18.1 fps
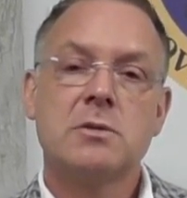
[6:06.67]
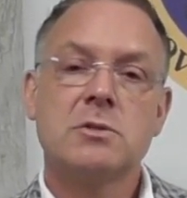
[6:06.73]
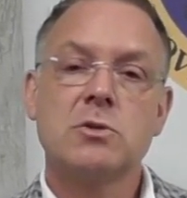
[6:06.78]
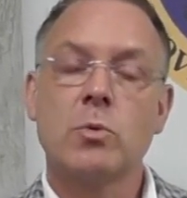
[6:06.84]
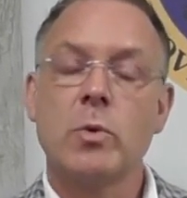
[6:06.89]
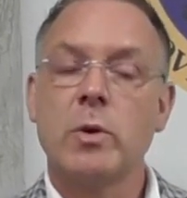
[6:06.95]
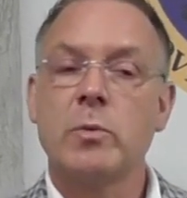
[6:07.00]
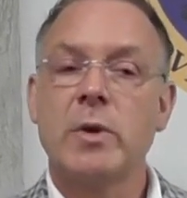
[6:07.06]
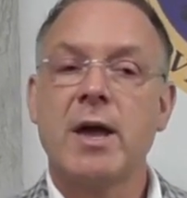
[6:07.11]

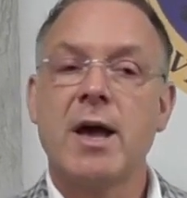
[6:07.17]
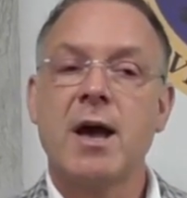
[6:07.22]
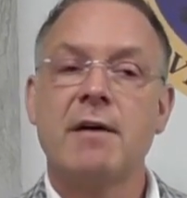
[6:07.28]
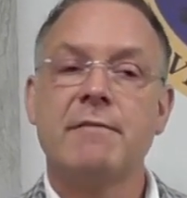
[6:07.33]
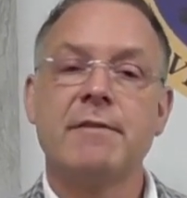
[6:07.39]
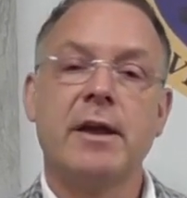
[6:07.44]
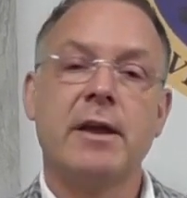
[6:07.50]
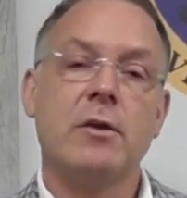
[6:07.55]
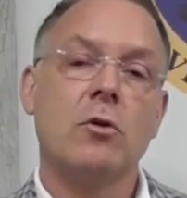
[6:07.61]
So when we
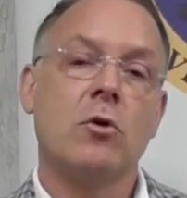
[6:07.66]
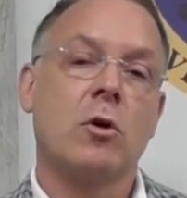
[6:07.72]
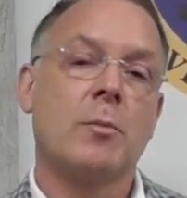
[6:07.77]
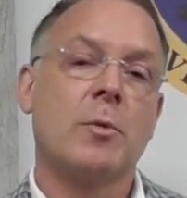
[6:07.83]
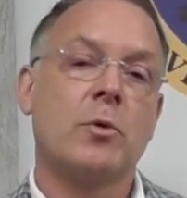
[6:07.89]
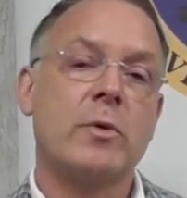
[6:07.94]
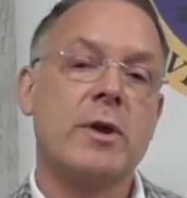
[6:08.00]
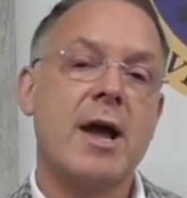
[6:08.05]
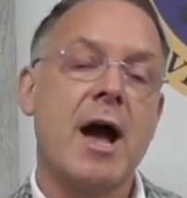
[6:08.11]
have a
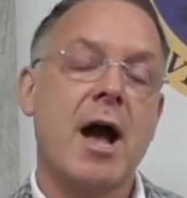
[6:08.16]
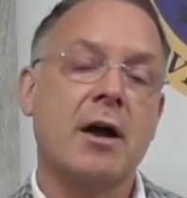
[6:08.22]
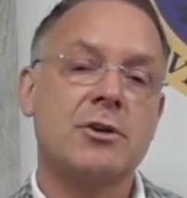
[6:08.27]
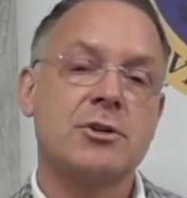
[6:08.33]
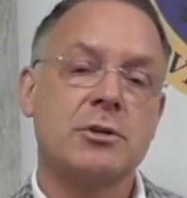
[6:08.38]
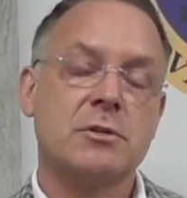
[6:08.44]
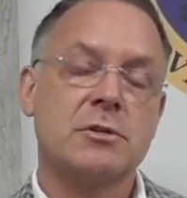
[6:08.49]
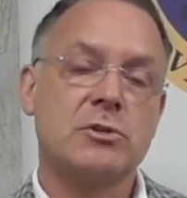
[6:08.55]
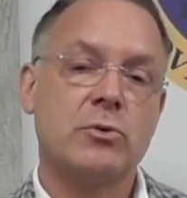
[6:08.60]
normal
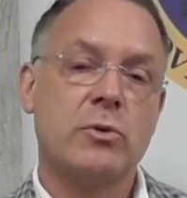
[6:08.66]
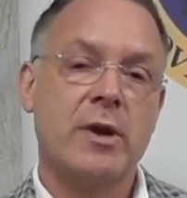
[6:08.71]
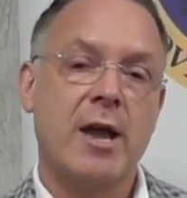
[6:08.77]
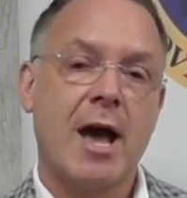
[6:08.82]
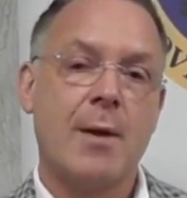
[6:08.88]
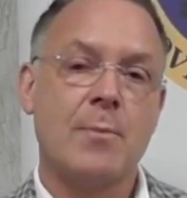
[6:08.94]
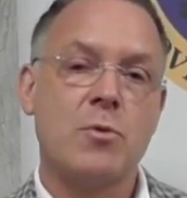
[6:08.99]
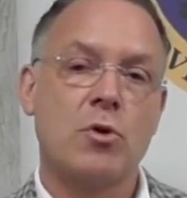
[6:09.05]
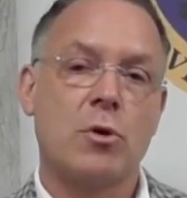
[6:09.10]
reaction to an
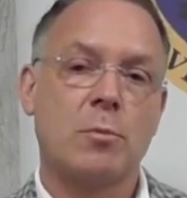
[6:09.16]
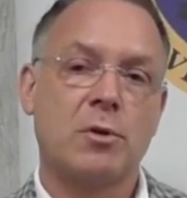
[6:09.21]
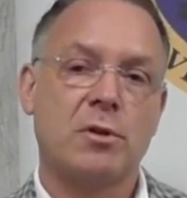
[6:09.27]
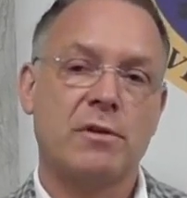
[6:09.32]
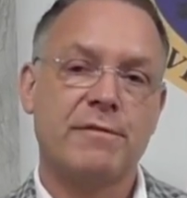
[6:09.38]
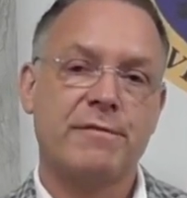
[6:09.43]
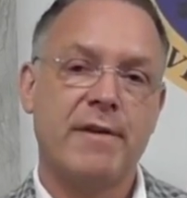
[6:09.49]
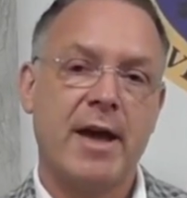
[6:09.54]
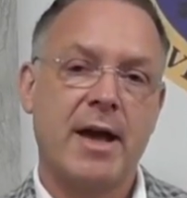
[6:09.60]

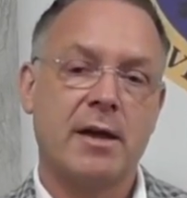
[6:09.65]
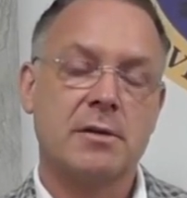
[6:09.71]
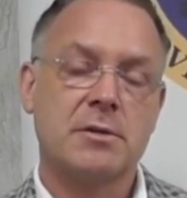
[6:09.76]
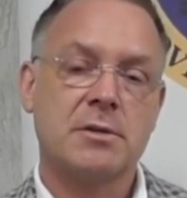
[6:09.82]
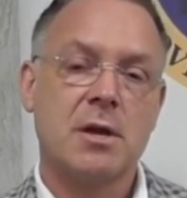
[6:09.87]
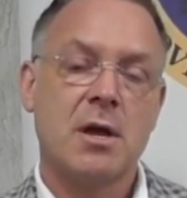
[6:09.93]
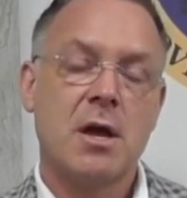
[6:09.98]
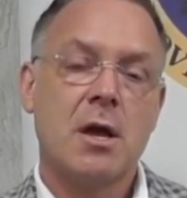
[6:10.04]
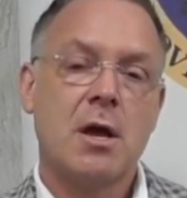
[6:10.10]
abnormal
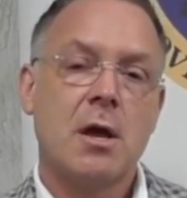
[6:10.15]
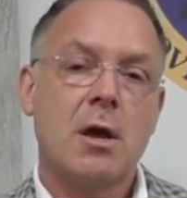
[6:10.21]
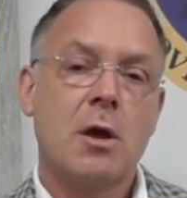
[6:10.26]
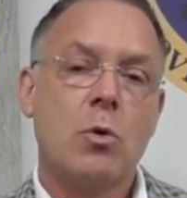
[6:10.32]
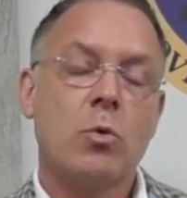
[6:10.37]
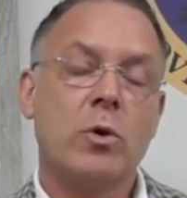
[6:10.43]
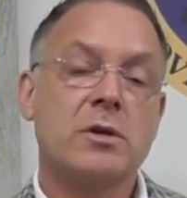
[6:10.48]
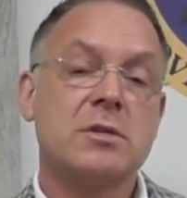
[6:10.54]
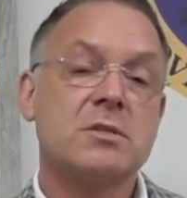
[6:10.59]
event,
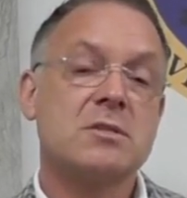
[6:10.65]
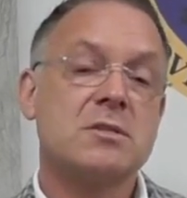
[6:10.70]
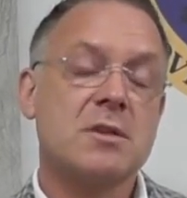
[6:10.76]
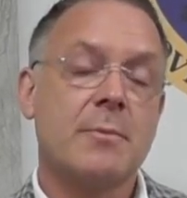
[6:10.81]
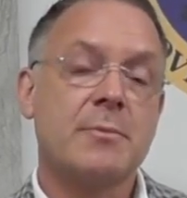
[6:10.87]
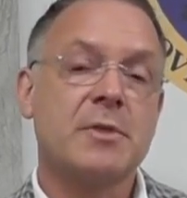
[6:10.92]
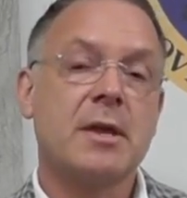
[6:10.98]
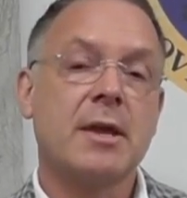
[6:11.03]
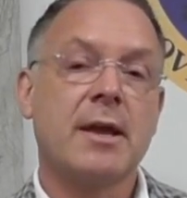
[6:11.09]
where
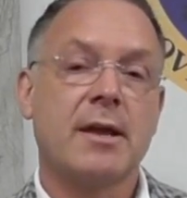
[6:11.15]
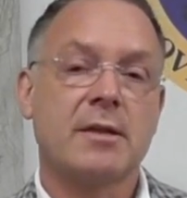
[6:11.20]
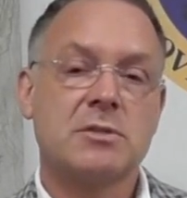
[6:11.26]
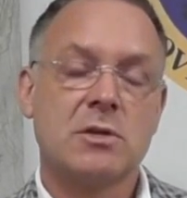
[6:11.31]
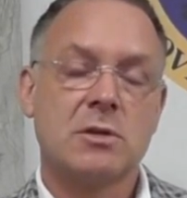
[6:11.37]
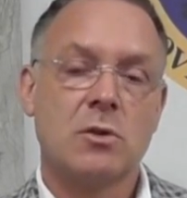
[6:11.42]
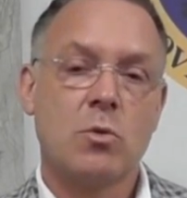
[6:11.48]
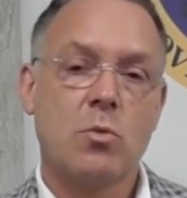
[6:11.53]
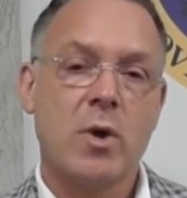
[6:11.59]
something
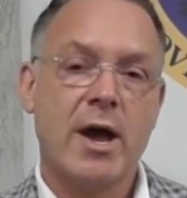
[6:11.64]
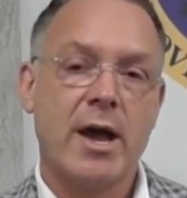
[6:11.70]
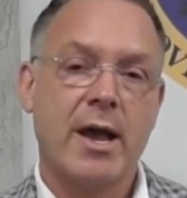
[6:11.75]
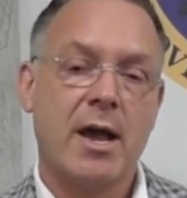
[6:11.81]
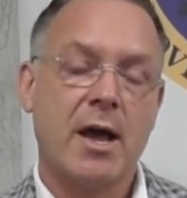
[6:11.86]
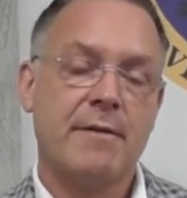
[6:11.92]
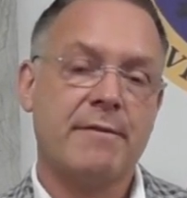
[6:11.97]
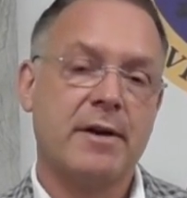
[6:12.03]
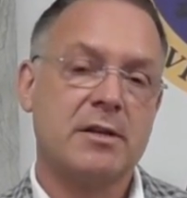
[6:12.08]
gets in the
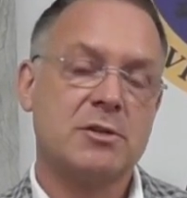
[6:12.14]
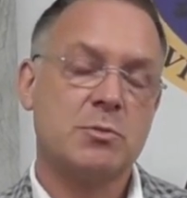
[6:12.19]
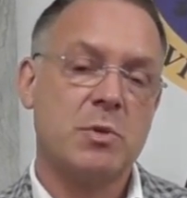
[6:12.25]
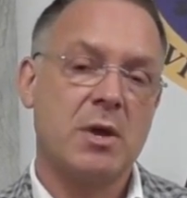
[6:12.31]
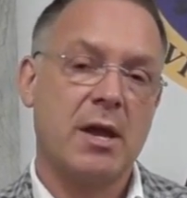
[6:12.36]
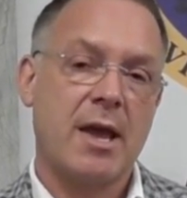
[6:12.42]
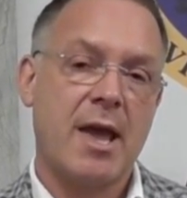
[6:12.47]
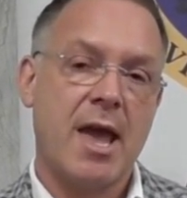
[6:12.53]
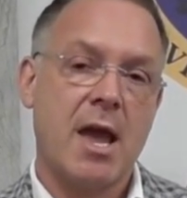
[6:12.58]
way of us
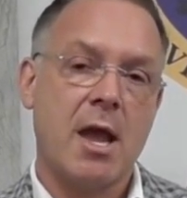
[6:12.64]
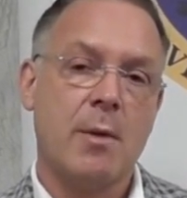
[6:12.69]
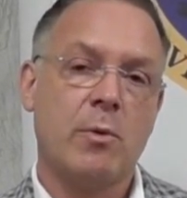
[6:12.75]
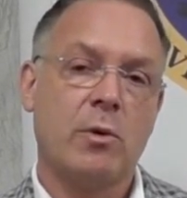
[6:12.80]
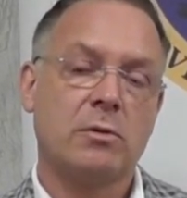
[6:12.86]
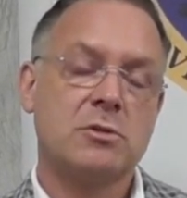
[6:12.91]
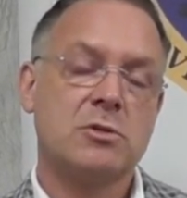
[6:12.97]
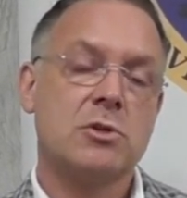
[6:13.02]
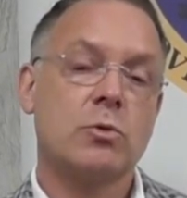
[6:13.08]
being
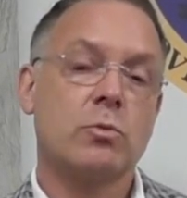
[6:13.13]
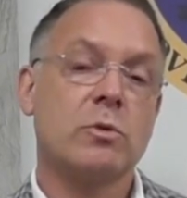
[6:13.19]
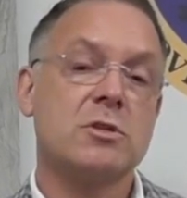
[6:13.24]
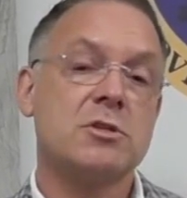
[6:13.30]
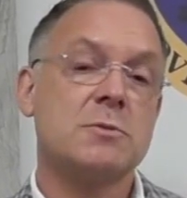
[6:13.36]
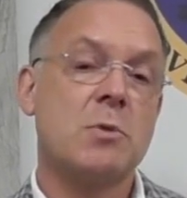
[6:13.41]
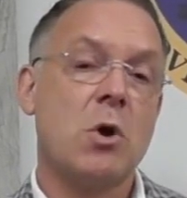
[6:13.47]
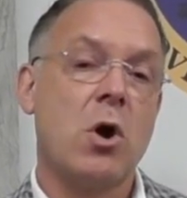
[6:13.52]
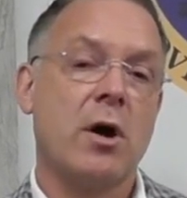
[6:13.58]
able to
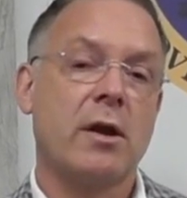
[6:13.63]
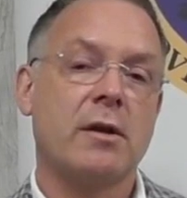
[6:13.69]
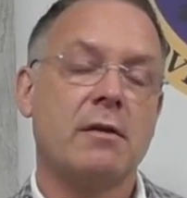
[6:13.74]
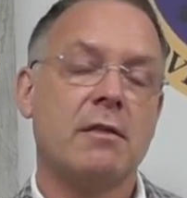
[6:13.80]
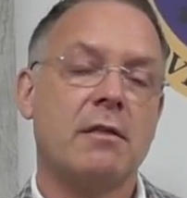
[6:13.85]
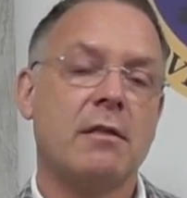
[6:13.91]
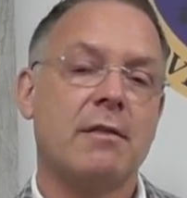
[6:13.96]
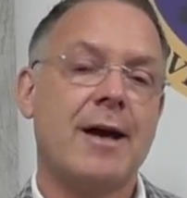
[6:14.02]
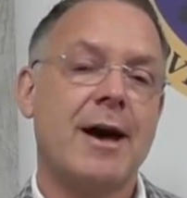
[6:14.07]
respond,
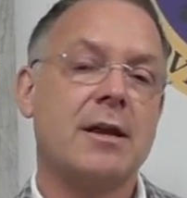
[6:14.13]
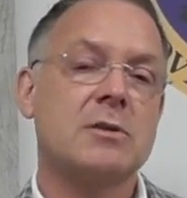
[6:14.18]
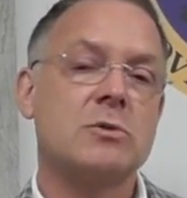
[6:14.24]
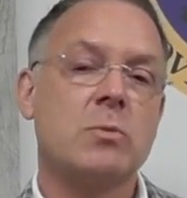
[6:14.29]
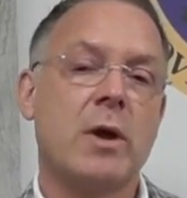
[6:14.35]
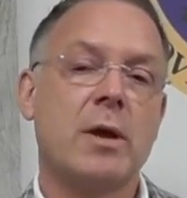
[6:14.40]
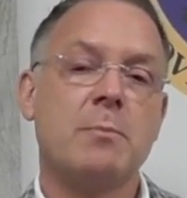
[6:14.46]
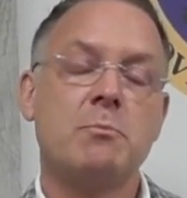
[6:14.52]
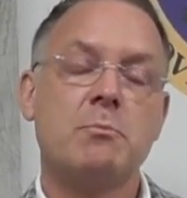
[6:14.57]
that is
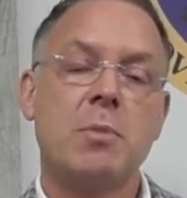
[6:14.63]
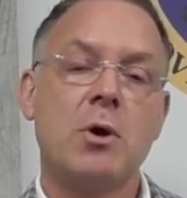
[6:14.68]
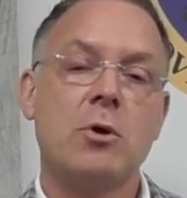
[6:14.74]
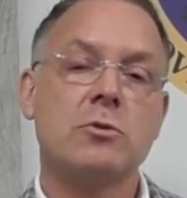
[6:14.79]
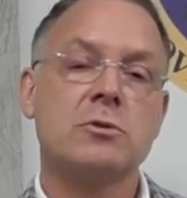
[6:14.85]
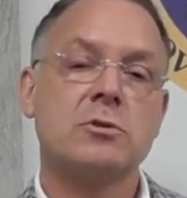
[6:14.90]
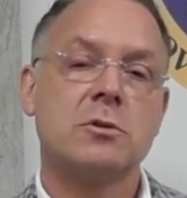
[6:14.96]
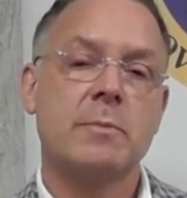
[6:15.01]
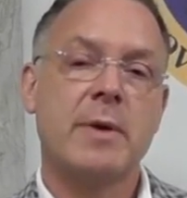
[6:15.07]
when
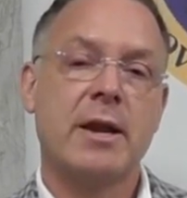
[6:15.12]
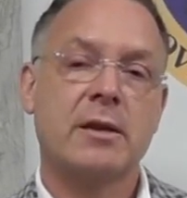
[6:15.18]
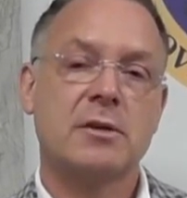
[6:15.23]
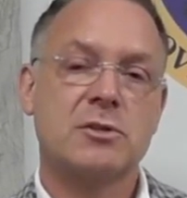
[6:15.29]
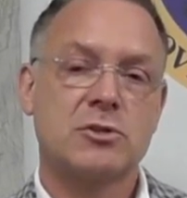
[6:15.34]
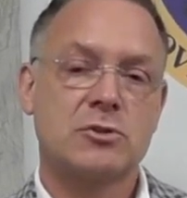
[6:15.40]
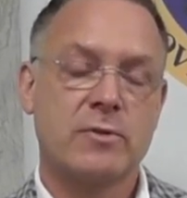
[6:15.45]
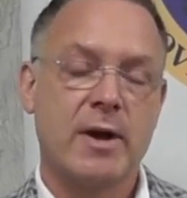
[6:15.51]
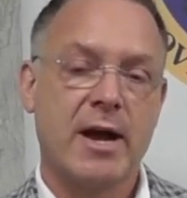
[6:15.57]
post-traumatic
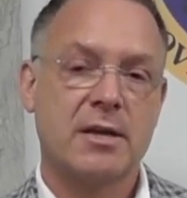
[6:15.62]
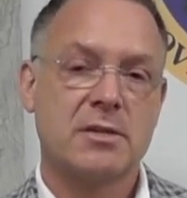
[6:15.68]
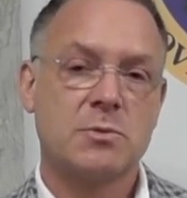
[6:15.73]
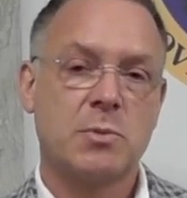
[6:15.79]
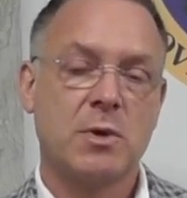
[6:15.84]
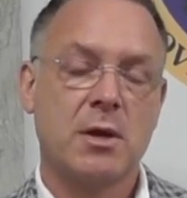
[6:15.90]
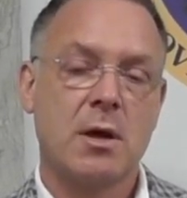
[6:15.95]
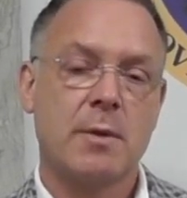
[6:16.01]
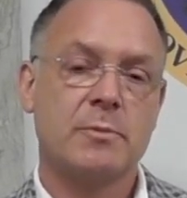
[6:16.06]
stress
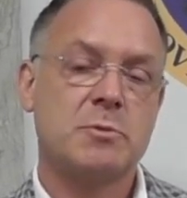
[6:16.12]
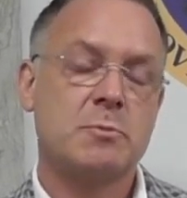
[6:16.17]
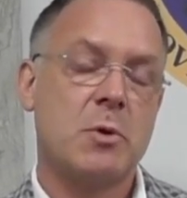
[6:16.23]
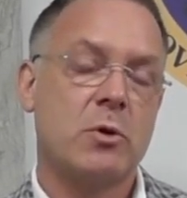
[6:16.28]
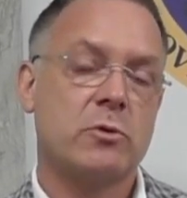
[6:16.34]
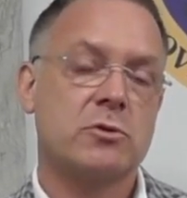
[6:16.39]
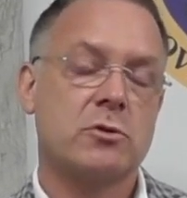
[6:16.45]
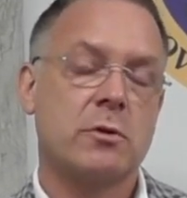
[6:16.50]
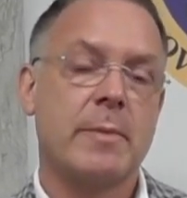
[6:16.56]
becomes
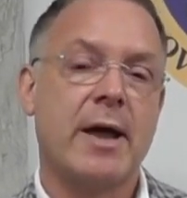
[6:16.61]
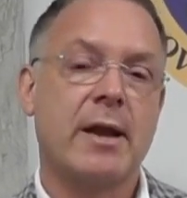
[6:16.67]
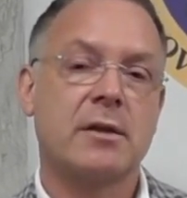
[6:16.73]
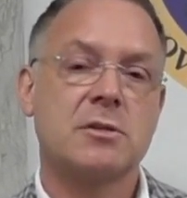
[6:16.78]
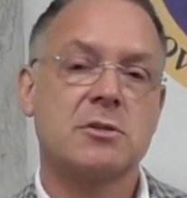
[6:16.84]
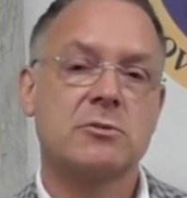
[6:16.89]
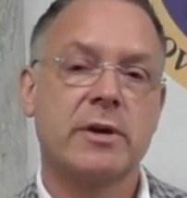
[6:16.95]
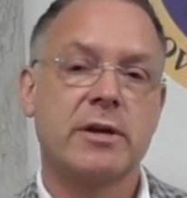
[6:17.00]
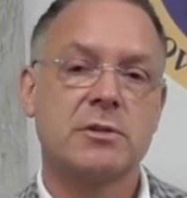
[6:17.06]

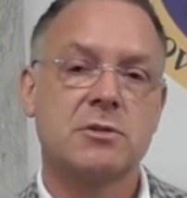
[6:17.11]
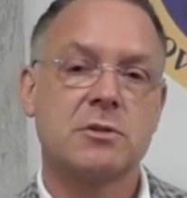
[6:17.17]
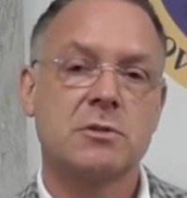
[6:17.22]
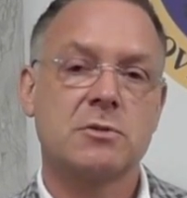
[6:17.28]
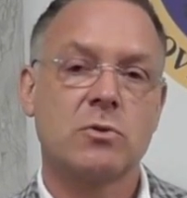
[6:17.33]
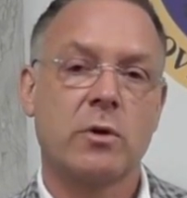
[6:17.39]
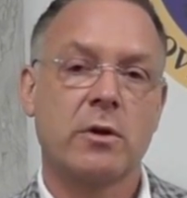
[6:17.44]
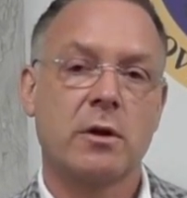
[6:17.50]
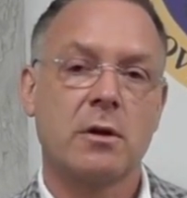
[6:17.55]
post-traumatic stress
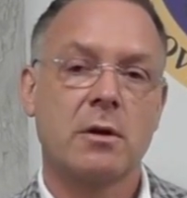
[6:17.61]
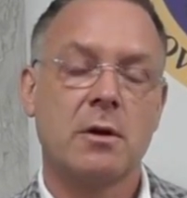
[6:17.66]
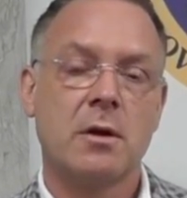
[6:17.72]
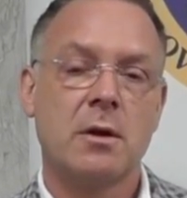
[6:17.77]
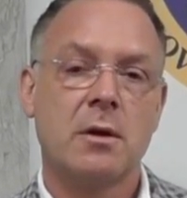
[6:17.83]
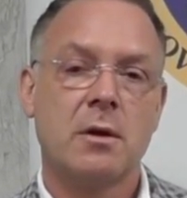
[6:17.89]
disorder.